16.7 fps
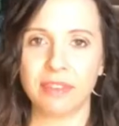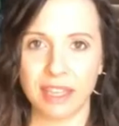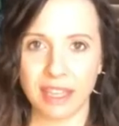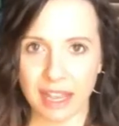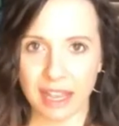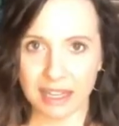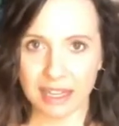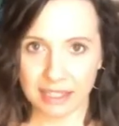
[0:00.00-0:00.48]

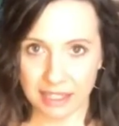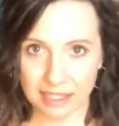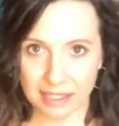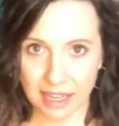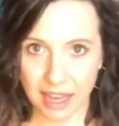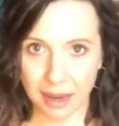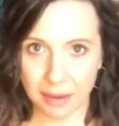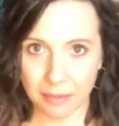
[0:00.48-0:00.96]
has his
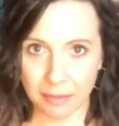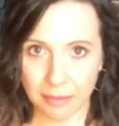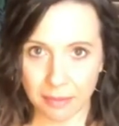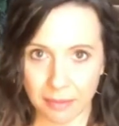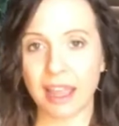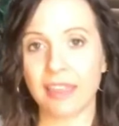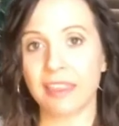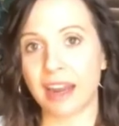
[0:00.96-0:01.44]
times
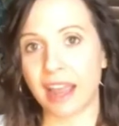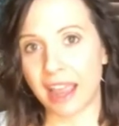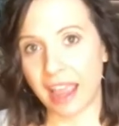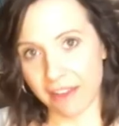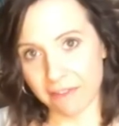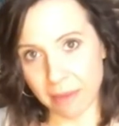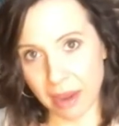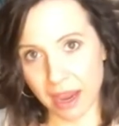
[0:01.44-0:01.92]
and then I
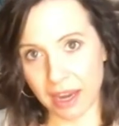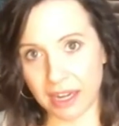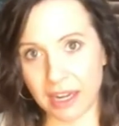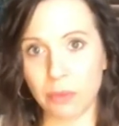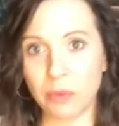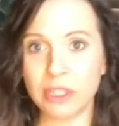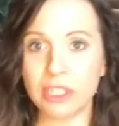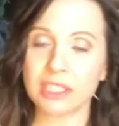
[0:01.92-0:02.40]
have mine.
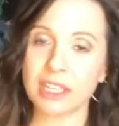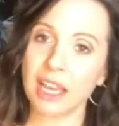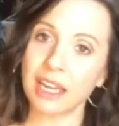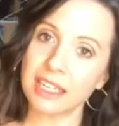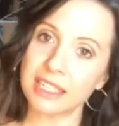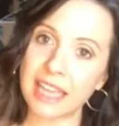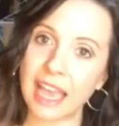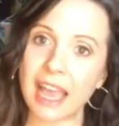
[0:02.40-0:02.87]
And we just
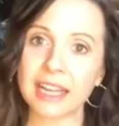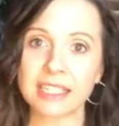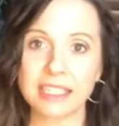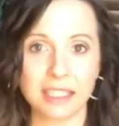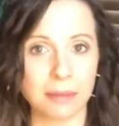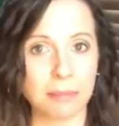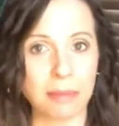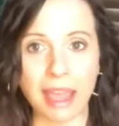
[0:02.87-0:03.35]
kind of tag
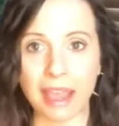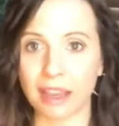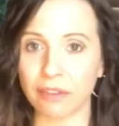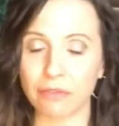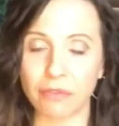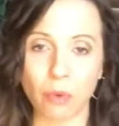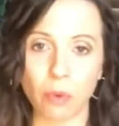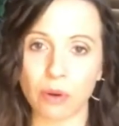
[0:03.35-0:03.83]
team back
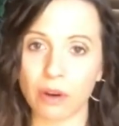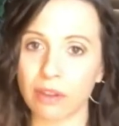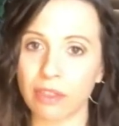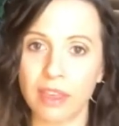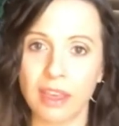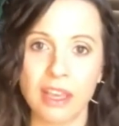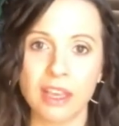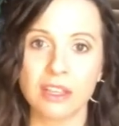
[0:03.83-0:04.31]
and forth.
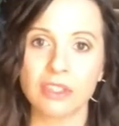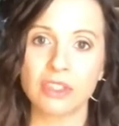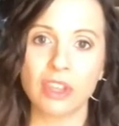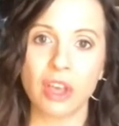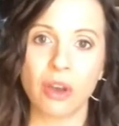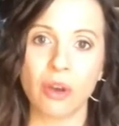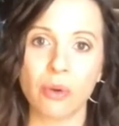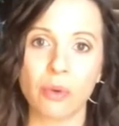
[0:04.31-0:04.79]

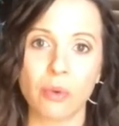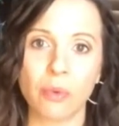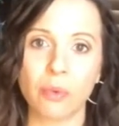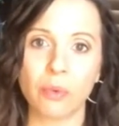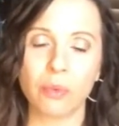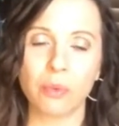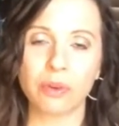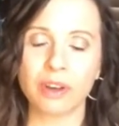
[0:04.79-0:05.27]
So
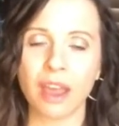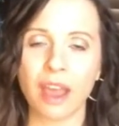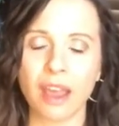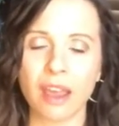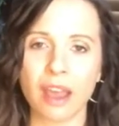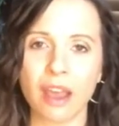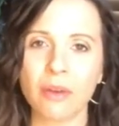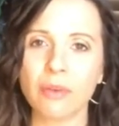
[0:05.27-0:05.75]
we're
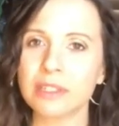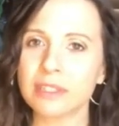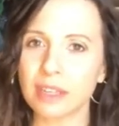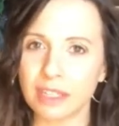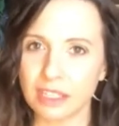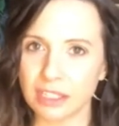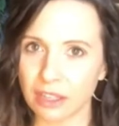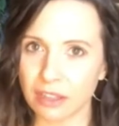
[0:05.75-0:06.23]
not always
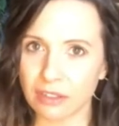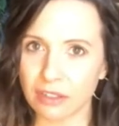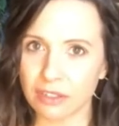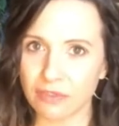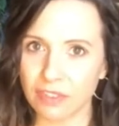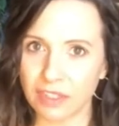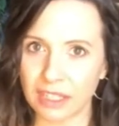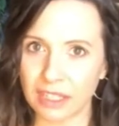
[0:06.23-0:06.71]
on each other's
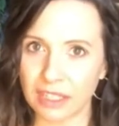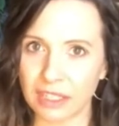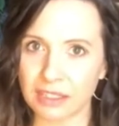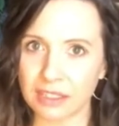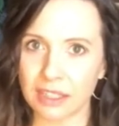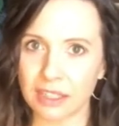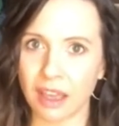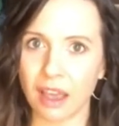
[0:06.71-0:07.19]
feet
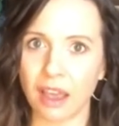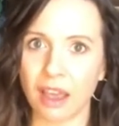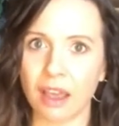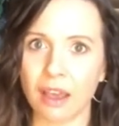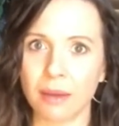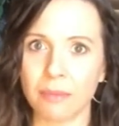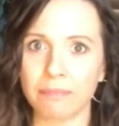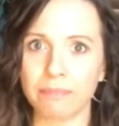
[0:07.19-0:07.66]

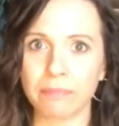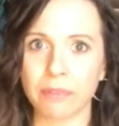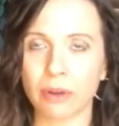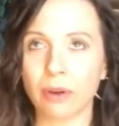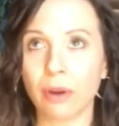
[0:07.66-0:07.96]
or